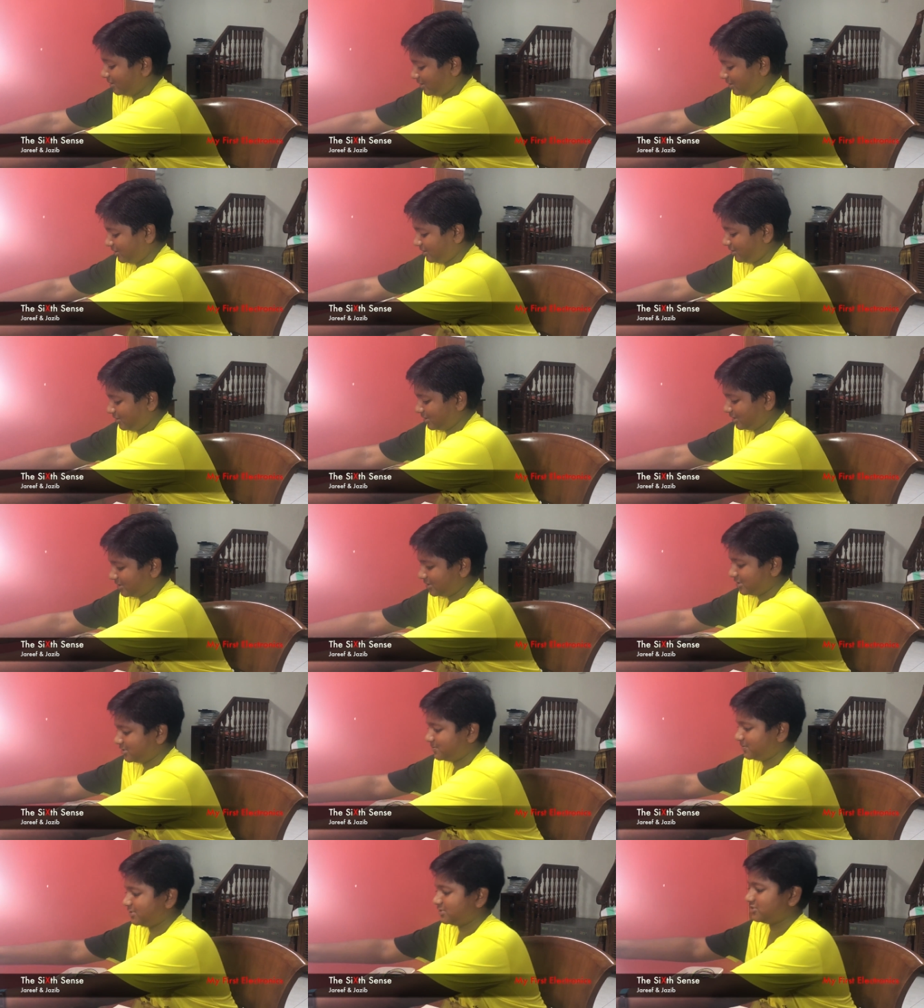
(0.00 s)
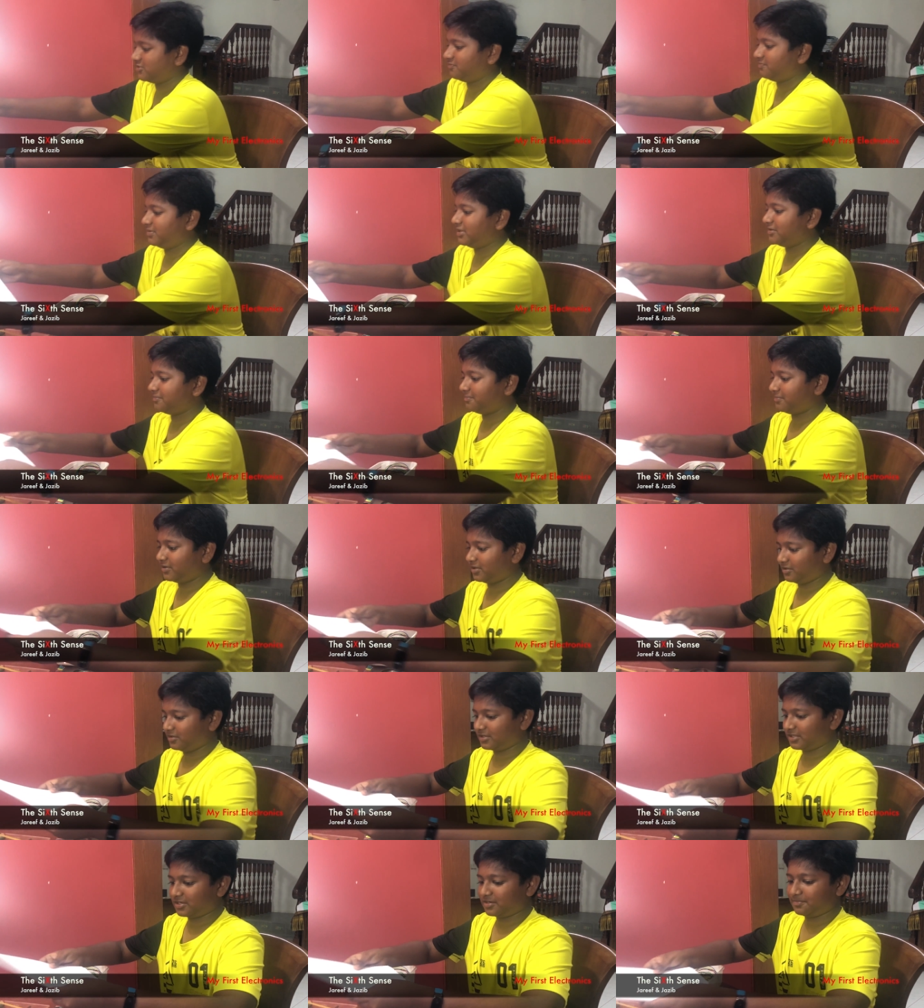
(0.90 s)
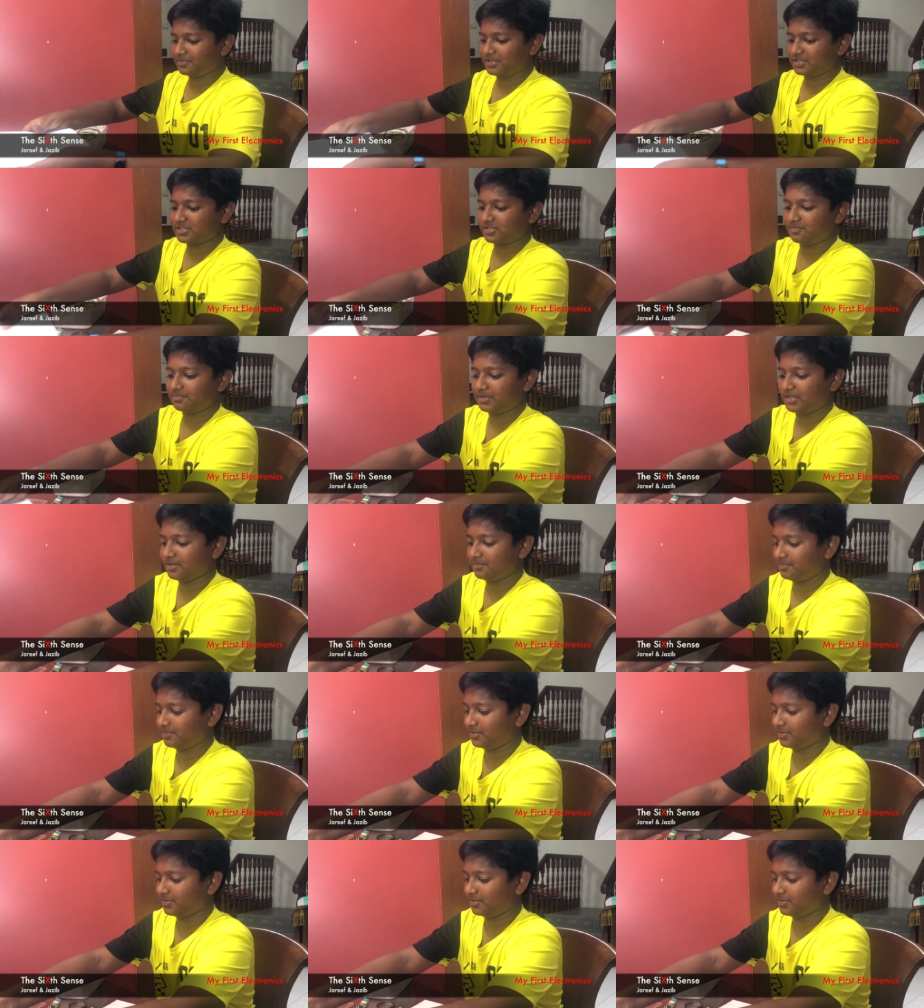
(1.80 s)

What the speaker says: I'll get this piece of paper. I'll get a piece of paper.